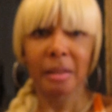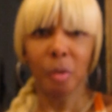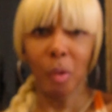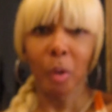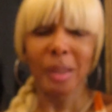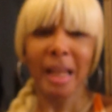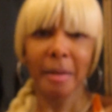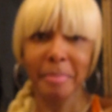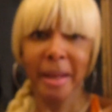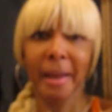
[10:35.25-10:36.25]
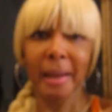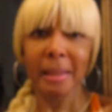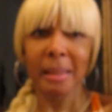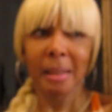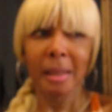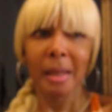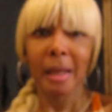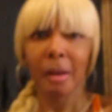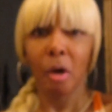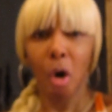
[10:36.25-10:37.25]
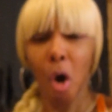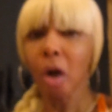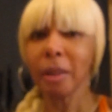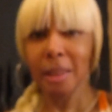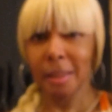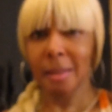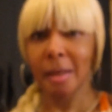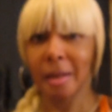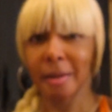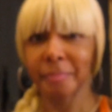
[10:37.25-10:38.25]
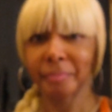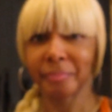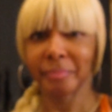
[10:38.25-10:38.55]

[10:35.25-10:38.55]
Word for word: The one who's had a big ass. All this time,